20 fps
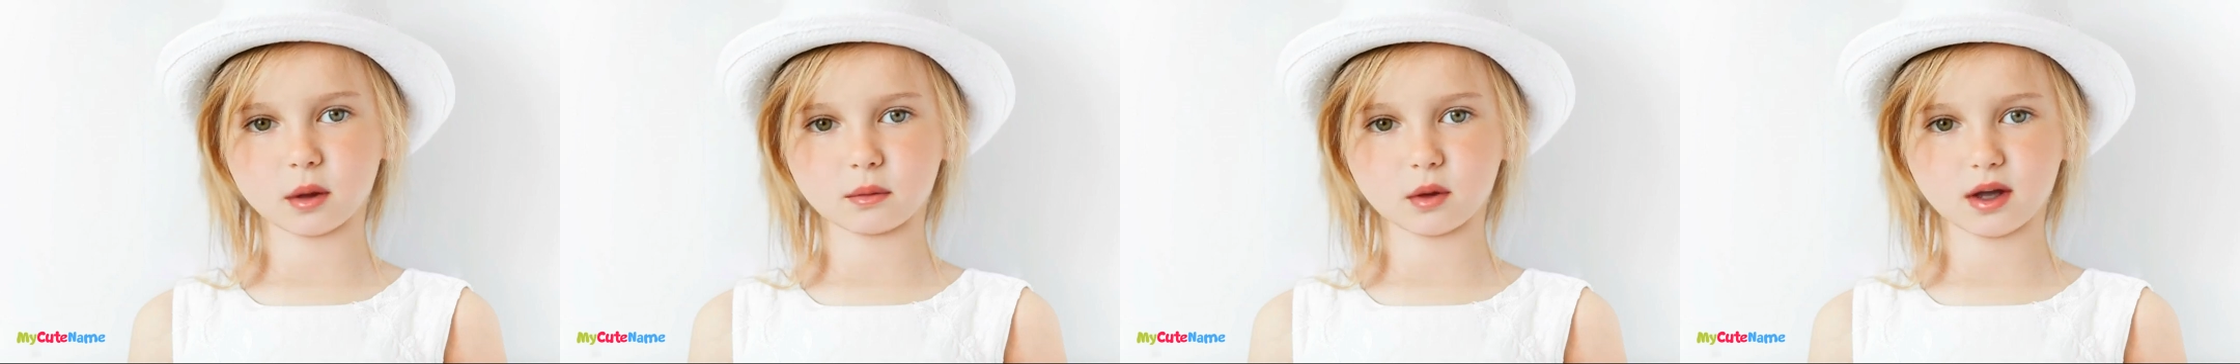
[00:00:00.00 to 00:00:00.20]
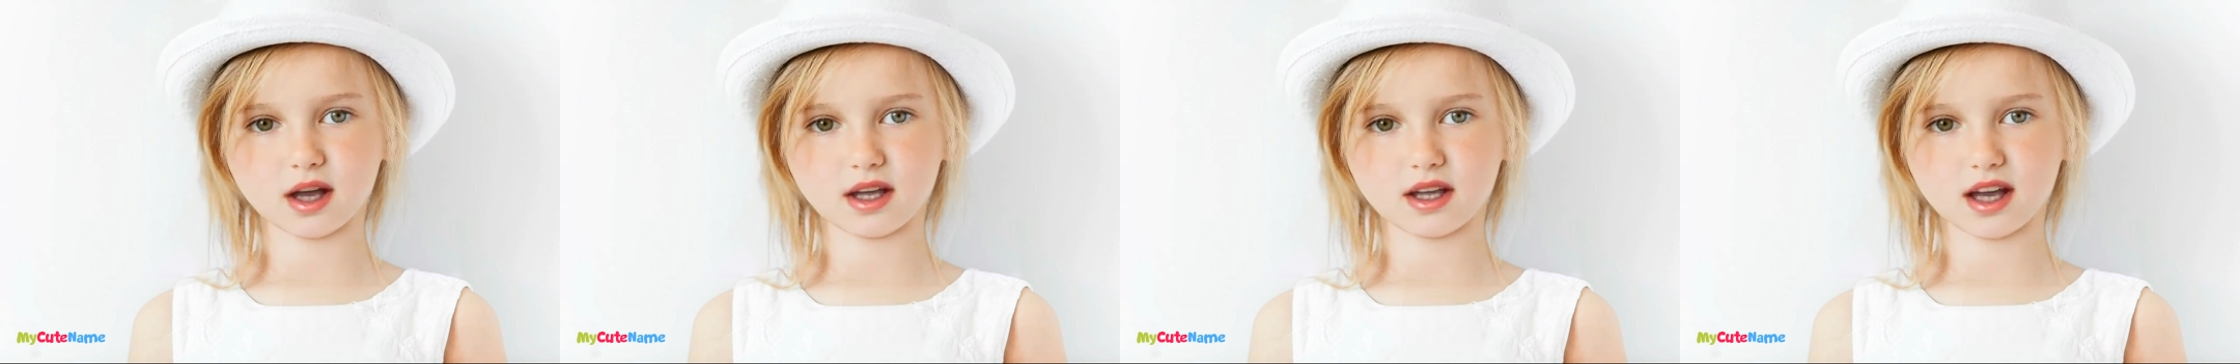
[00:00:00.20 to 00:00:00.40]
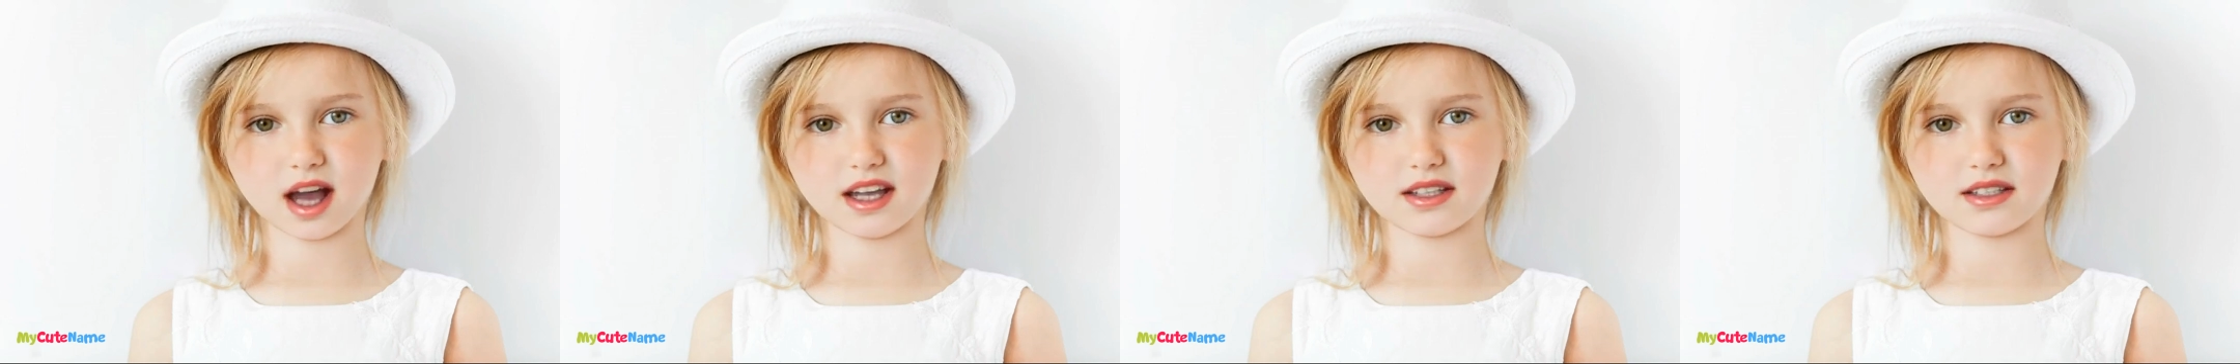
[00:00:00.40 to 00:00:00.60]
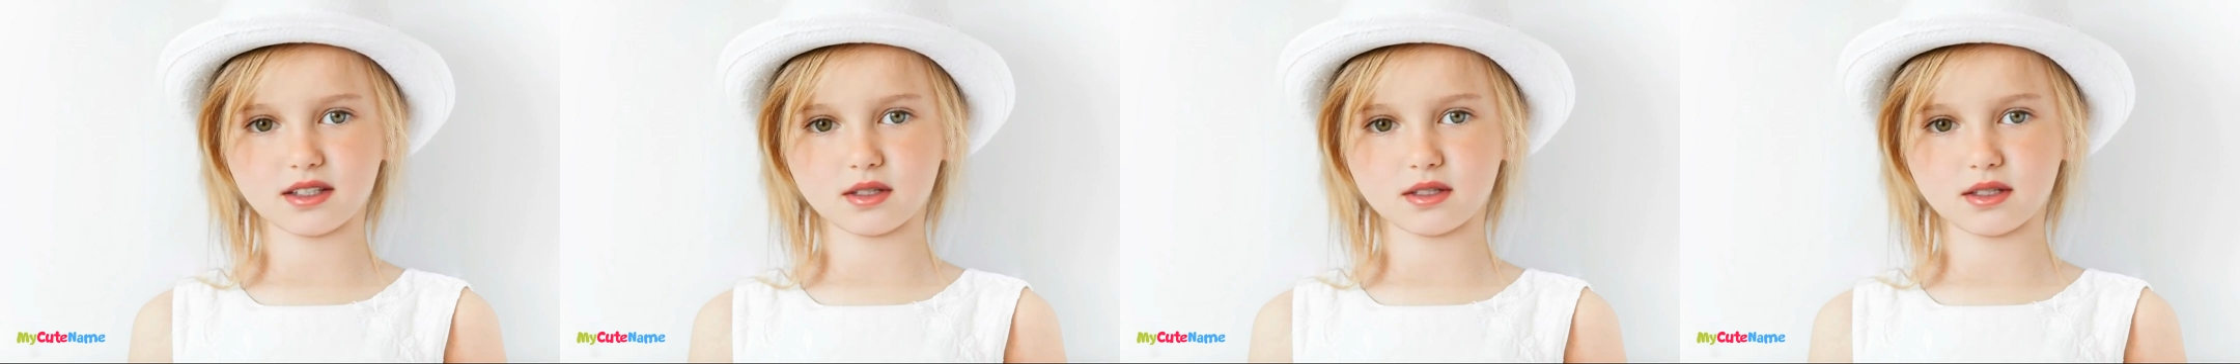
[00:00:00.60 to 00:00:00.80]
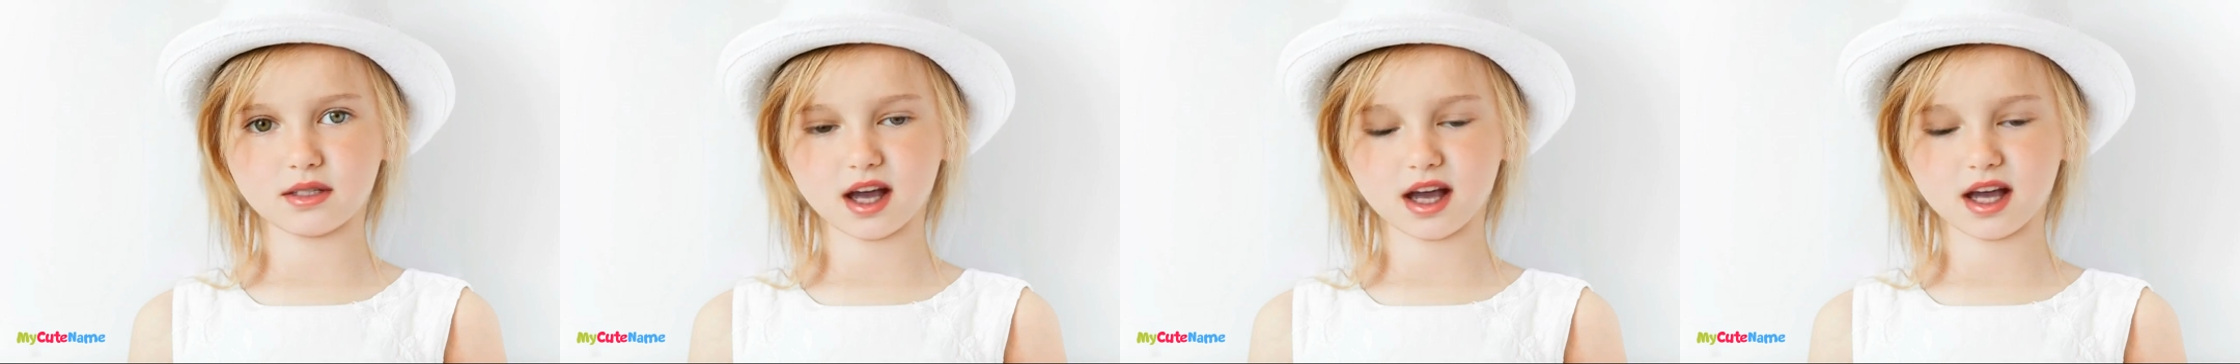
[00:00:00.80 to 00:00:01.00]
but it has
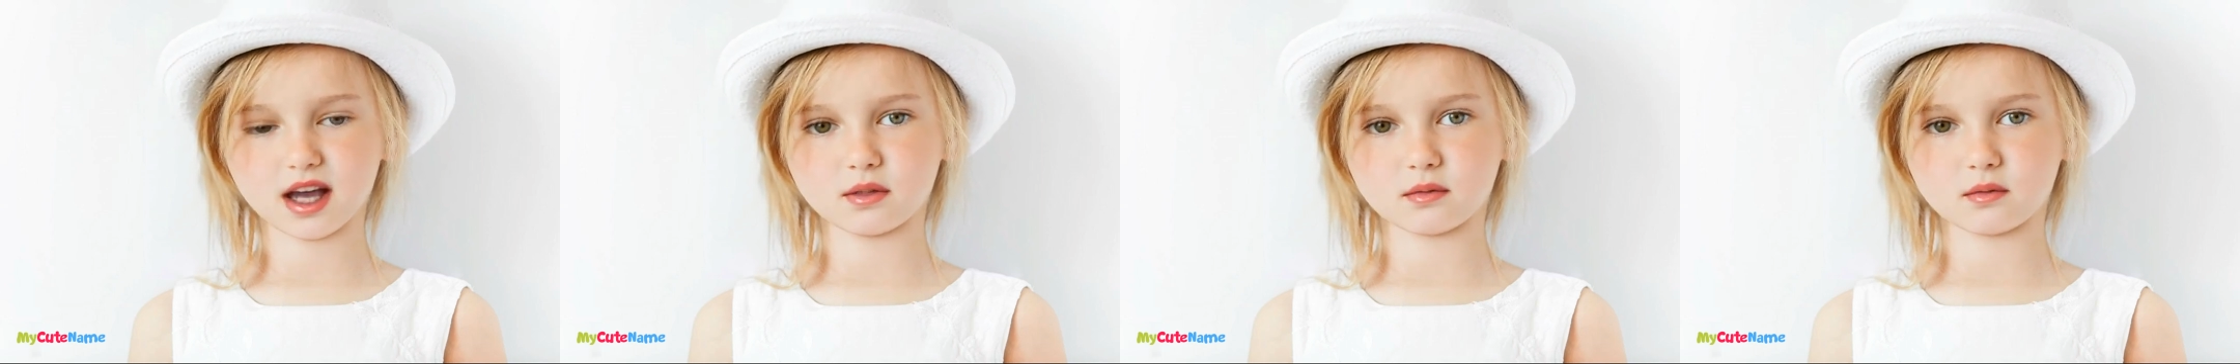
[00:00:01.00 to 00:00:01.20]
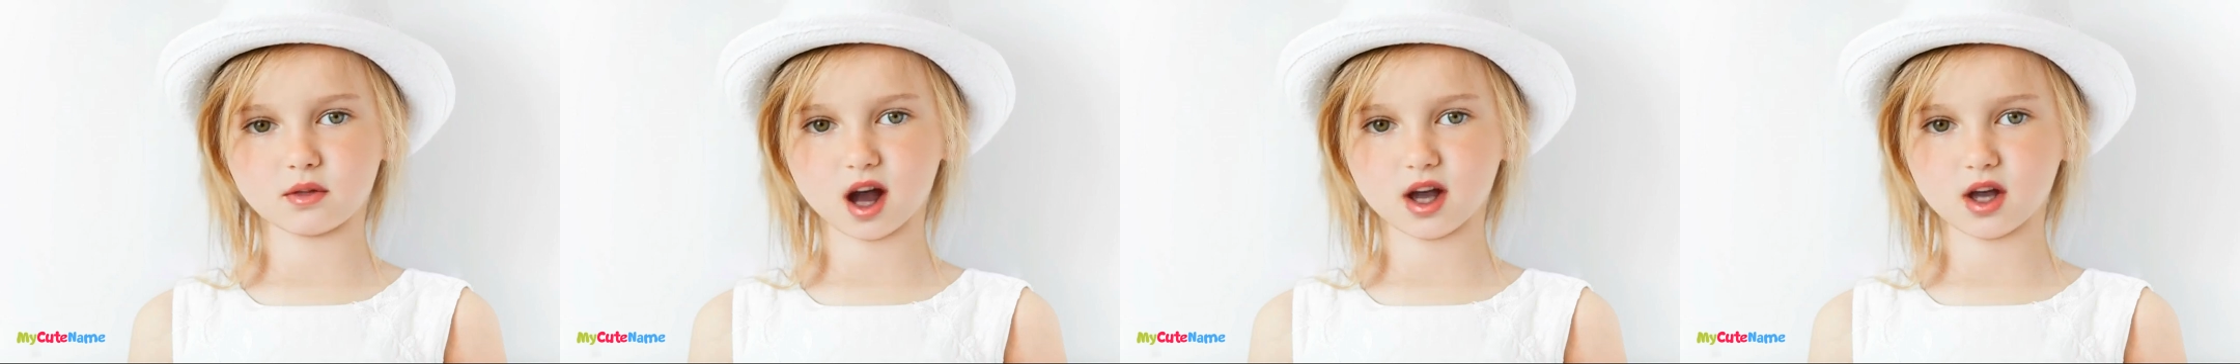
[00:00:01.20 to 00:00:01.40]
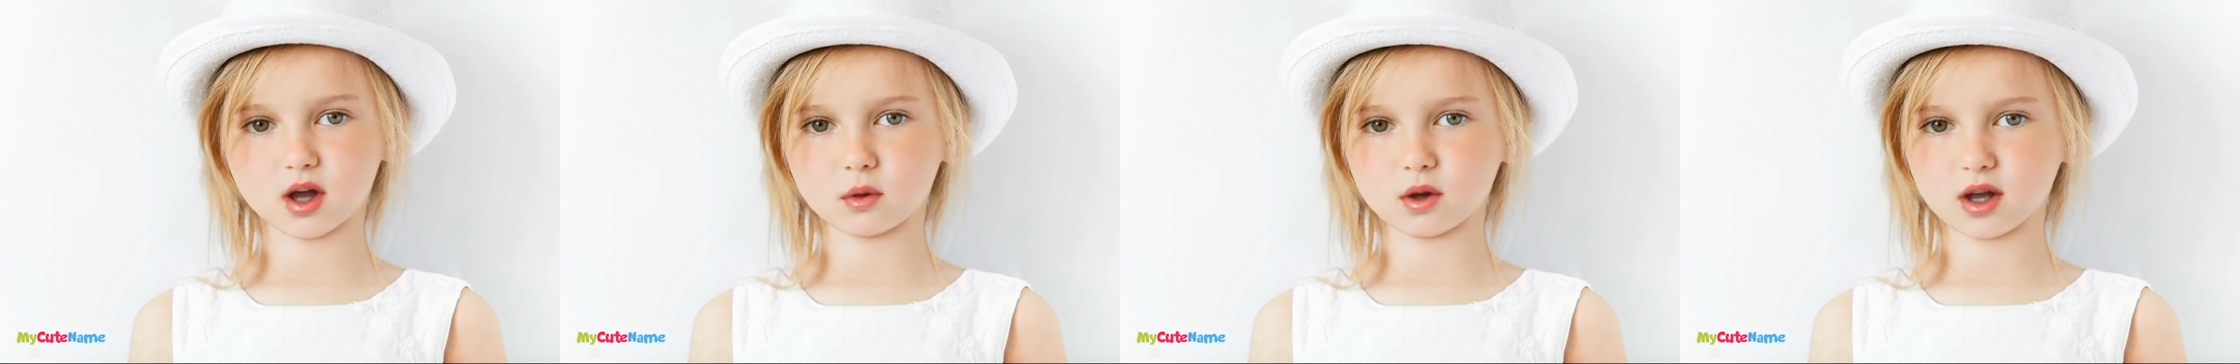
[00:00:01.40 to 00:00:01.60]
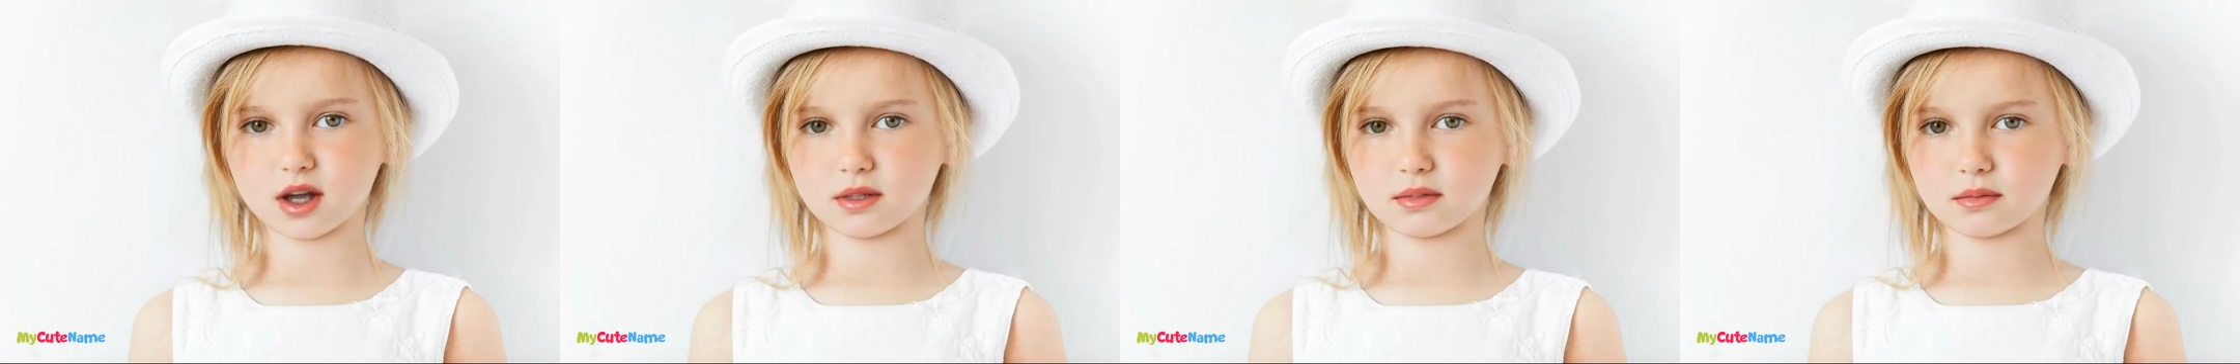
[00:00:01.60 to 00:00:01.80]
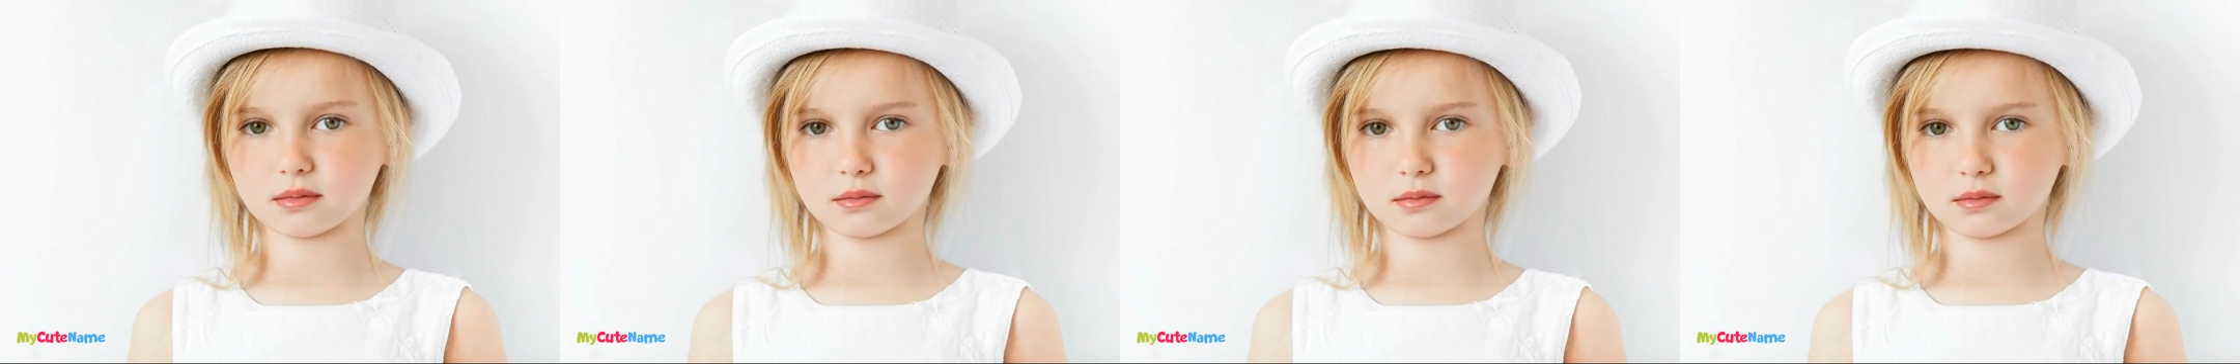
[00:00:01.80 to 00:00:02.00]
a steady following.